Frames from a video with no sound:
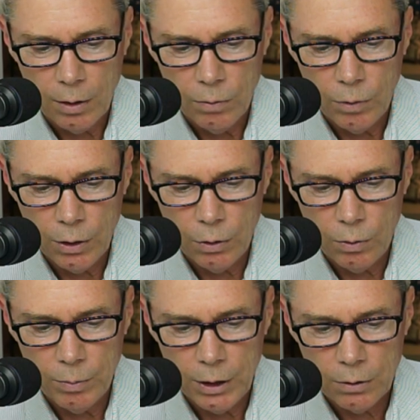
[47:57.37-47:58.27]
One
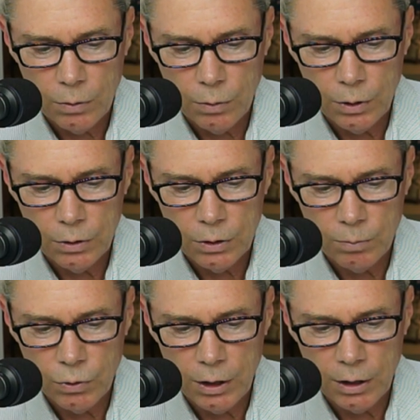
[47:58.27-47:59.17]
whole Bitcoin to
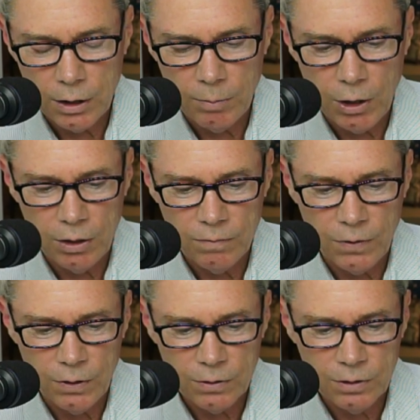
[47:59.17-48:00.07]
Bree. Come on,
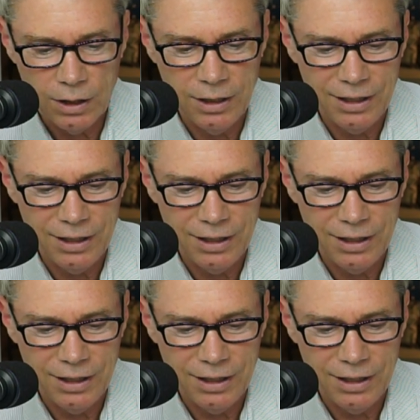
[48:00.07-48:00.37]
folks.